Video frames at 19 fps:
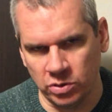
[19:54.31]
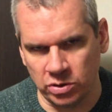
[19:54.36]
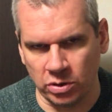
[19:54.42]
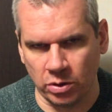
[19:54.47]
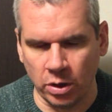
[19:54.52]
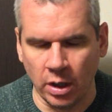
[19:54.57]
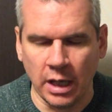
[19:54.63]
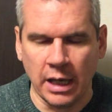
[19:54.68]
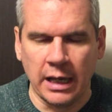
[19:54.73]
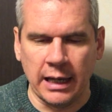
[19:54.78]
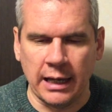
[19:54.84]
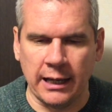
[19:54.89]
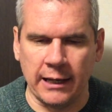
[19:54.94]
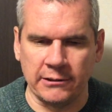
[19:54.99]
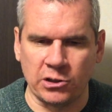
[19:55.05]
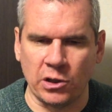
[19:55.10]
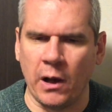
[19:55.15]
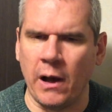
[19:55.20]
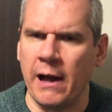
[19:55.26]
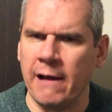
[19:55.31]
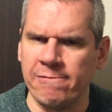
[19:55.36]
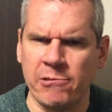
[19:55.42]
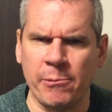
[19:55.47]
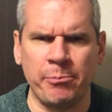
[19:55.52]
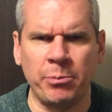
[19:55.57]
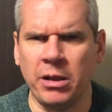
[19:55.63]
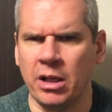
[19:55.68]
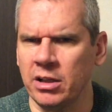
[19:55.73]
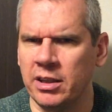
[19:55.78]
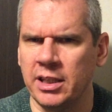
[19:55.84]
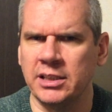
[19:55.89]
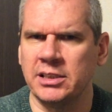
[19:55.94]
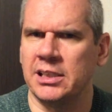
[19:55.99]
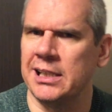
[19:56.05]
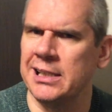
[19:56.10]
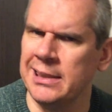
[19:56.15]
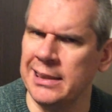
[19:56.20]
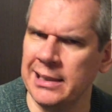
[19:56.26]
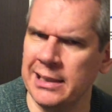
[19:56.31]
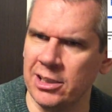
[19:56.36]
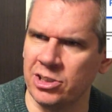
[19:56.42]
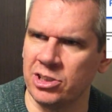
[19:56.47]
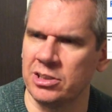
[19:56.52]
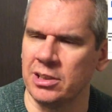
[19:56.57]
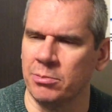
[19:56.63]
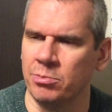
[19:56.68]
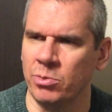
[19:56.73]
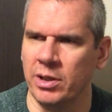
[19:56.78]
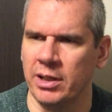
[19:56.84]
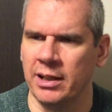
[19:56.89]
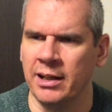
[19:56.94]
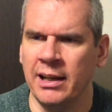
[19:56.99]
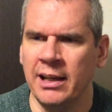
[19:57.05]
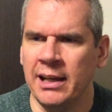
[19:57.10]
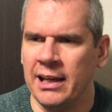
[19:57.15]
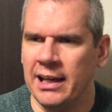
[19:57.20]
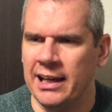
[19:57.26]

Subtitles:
So I'll have to plug this in there somewhere